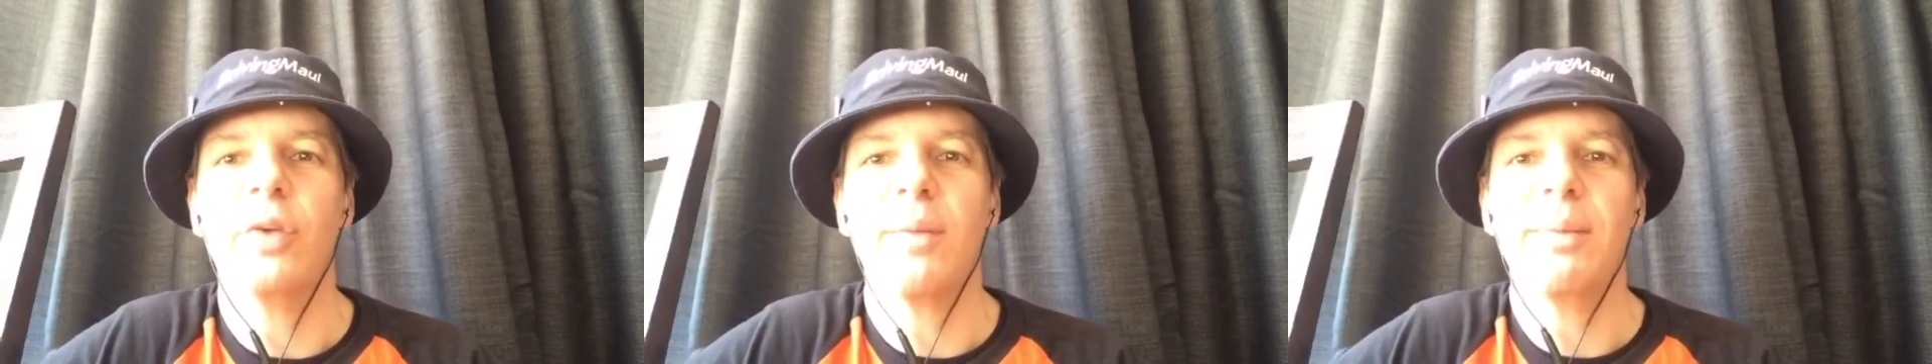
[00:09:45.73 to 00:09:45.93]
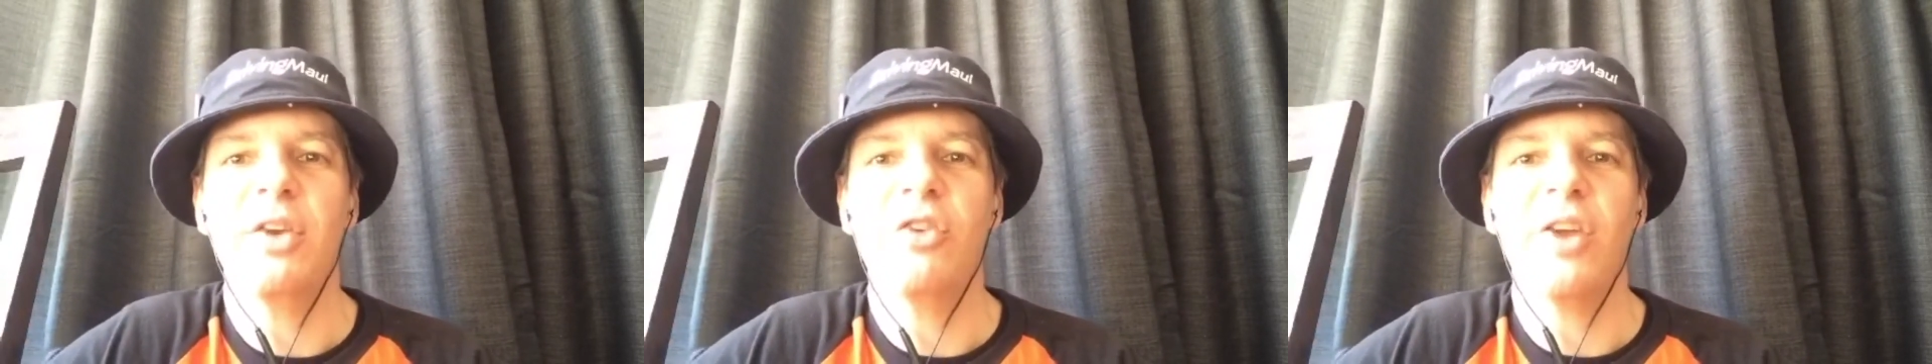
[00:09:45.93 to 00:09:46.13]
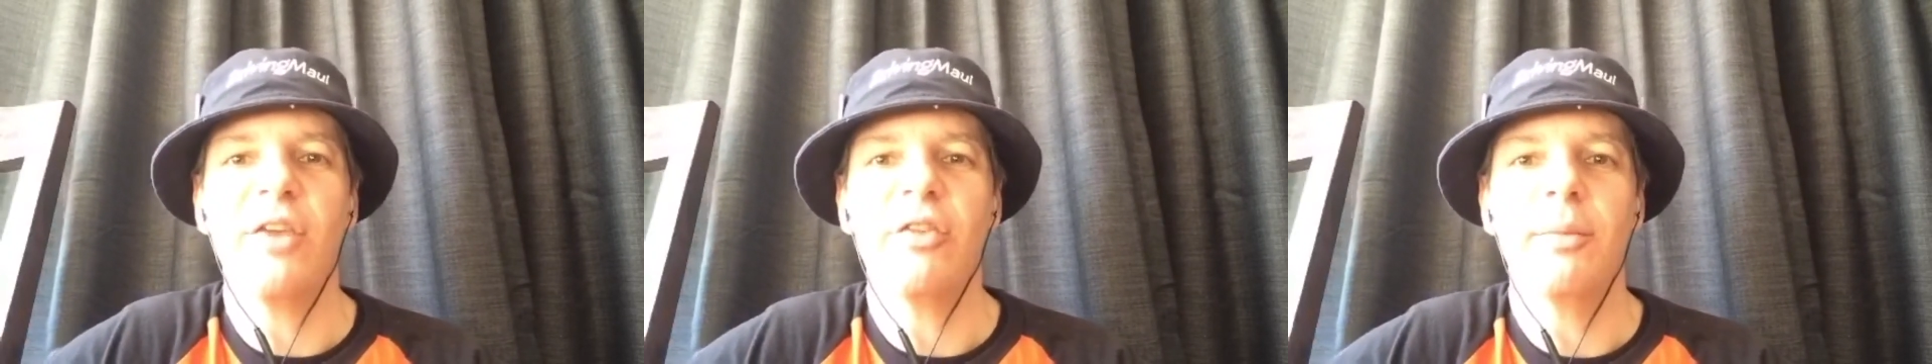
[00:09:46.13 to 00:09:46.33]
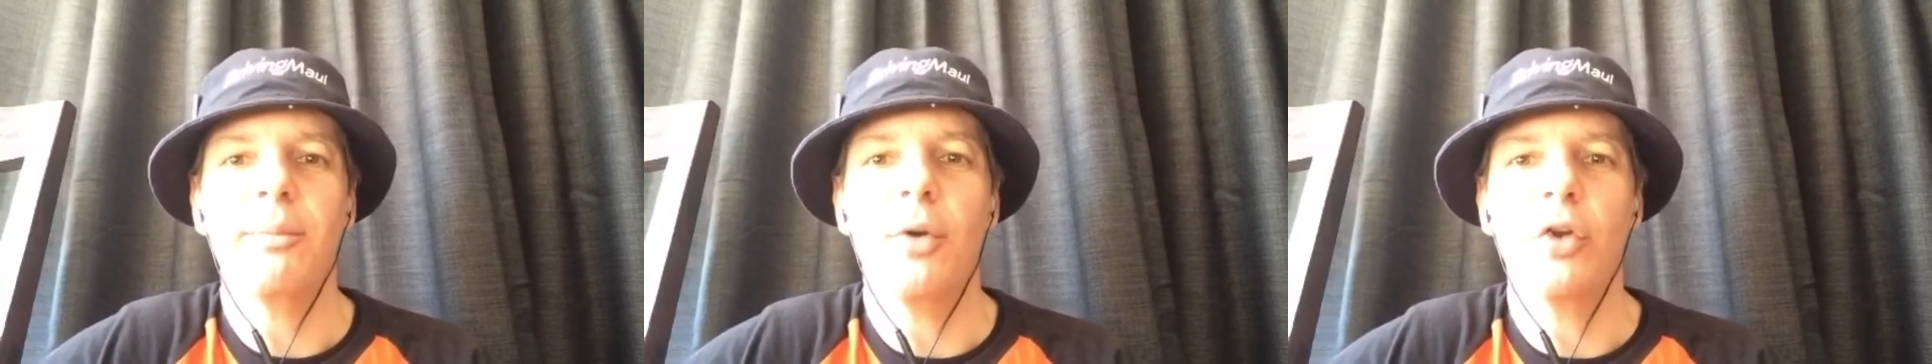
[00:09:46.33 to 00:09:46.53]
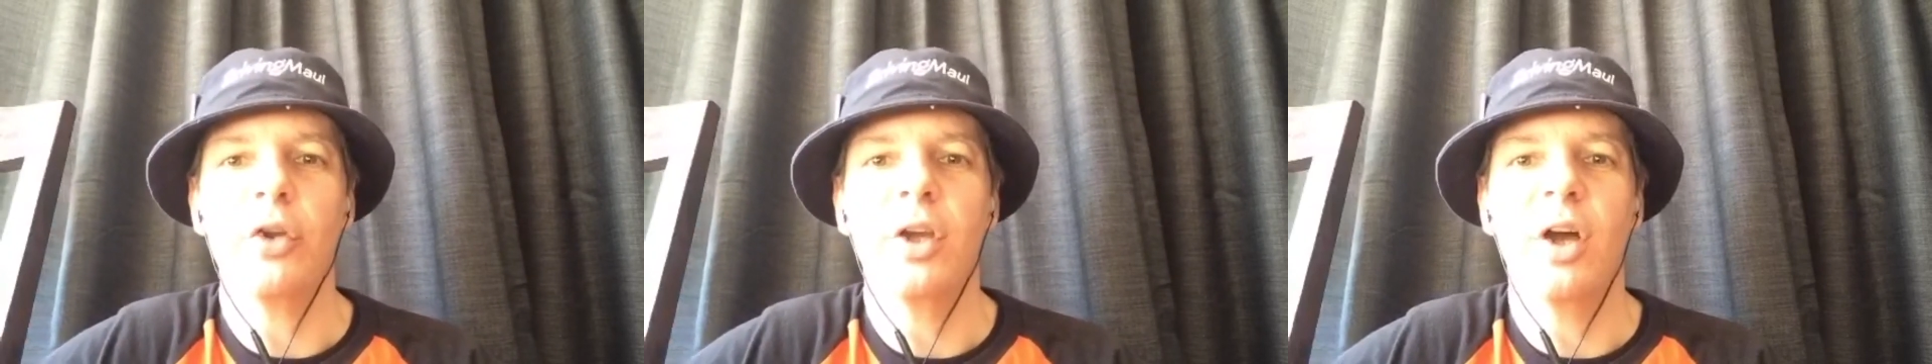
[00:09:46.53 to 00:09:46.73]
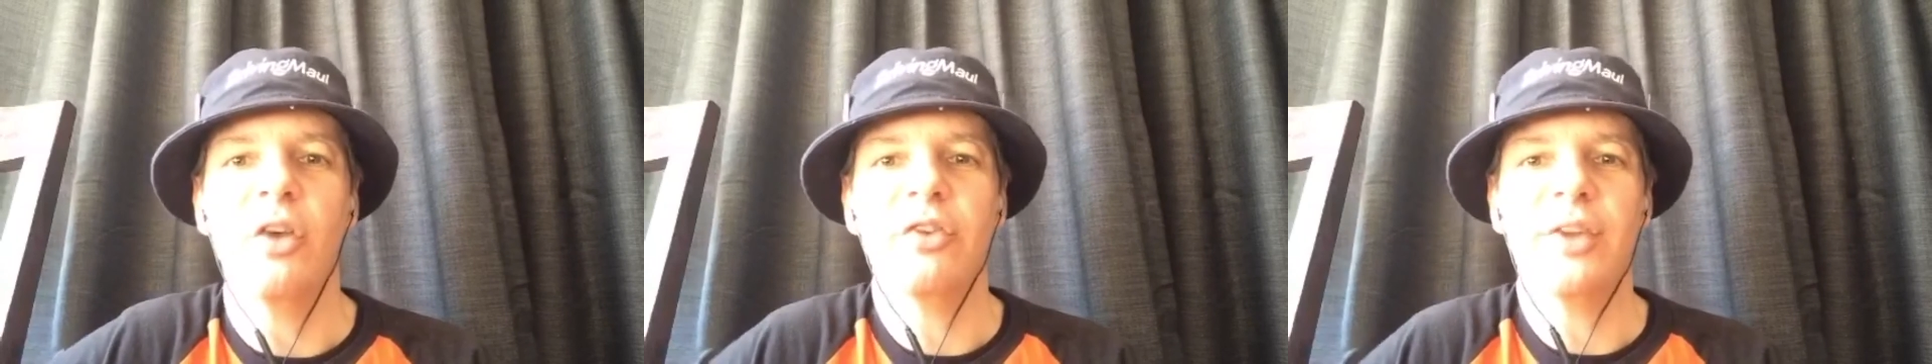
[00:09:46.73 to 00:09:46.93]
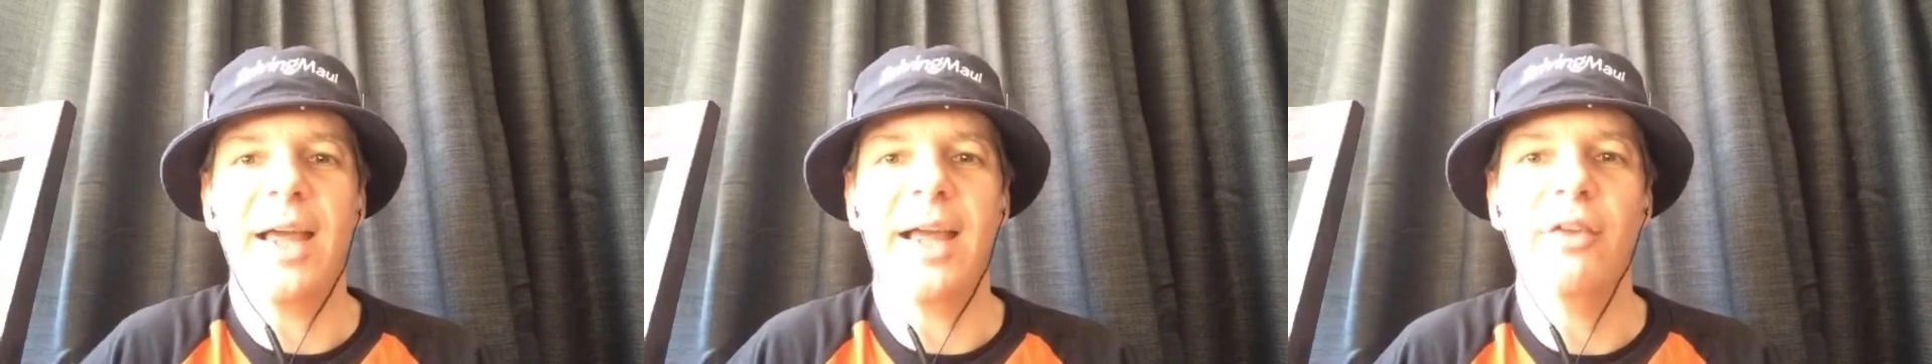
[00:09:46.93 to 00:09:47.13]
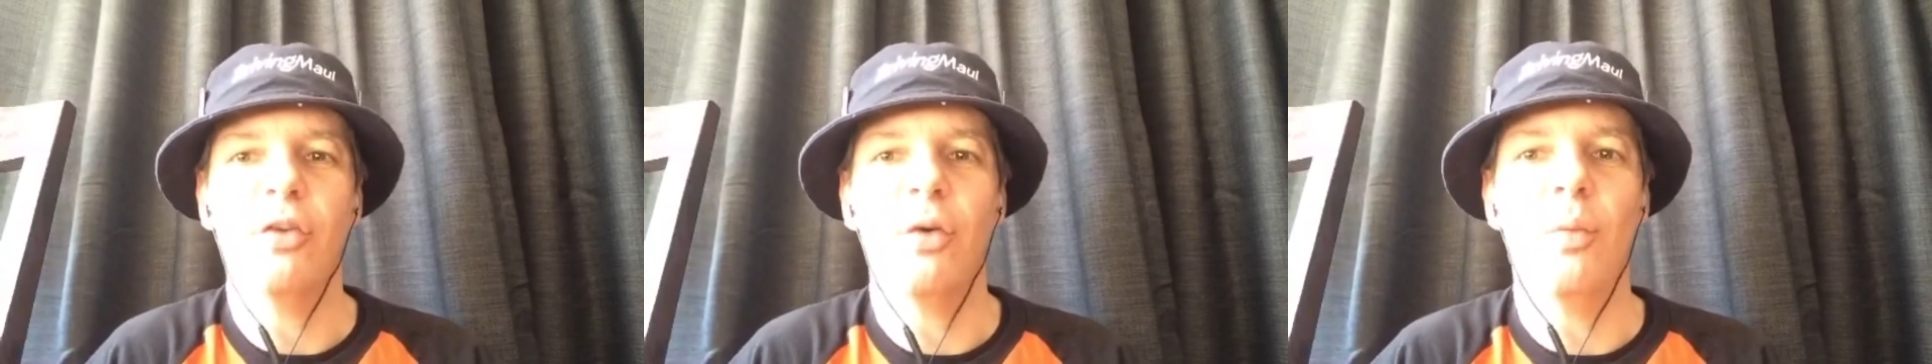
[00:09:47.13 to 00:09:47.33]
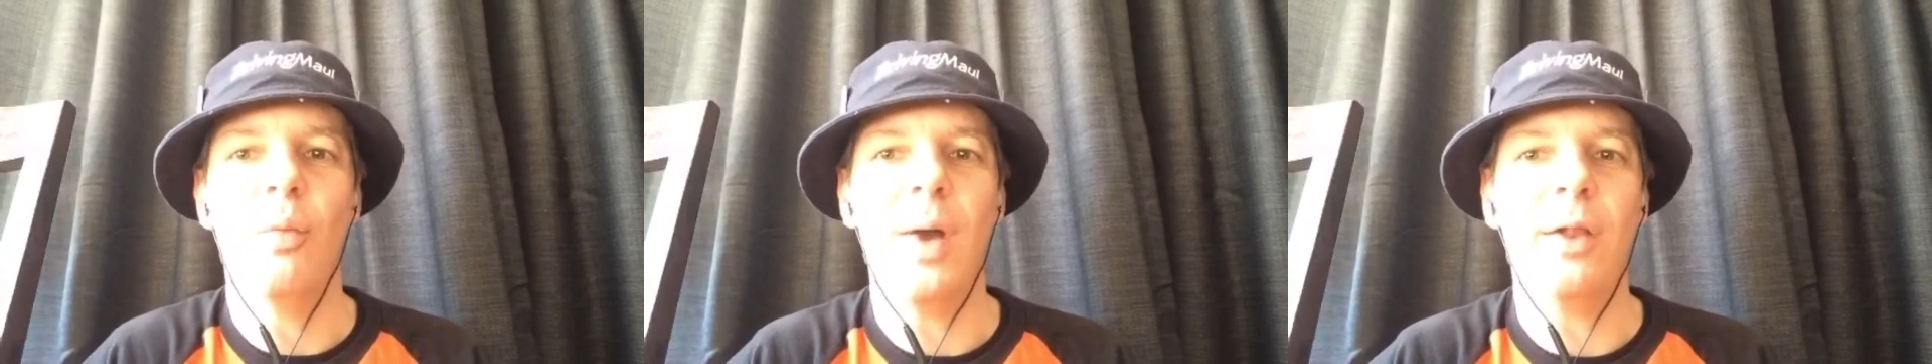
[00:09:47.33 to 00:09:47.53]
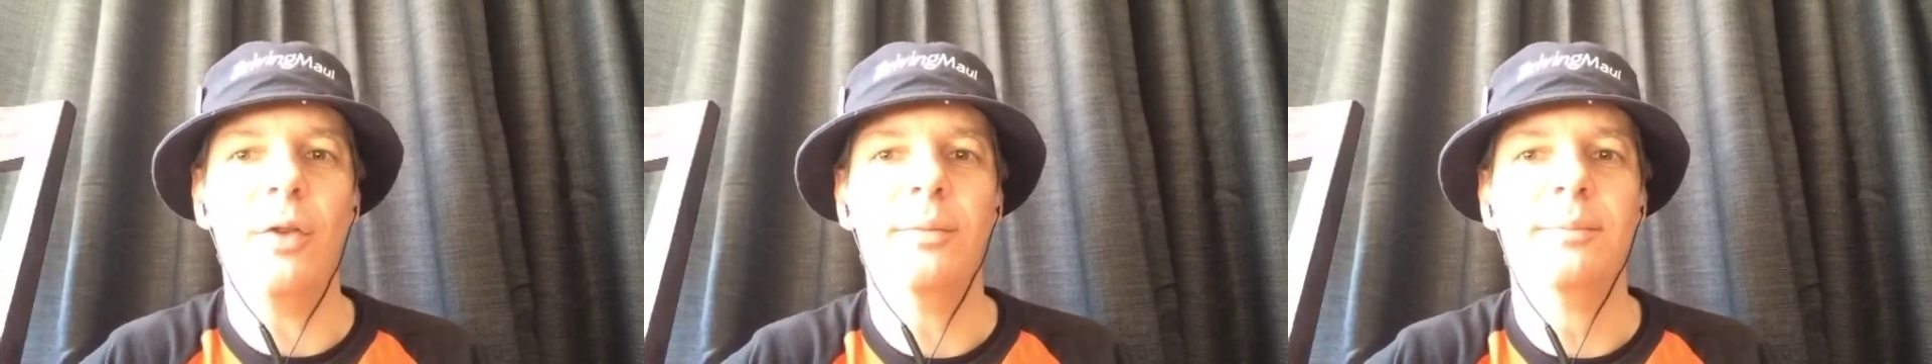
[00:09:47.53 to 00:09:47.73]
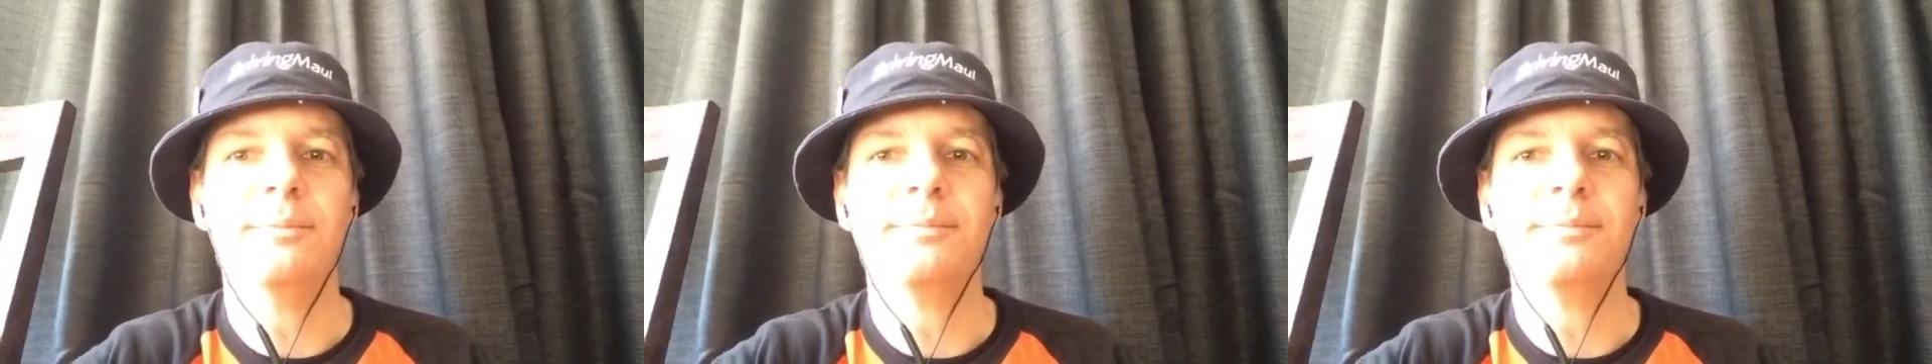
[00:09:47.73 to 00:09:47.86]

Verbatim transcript: Rugby Chat podcast as well.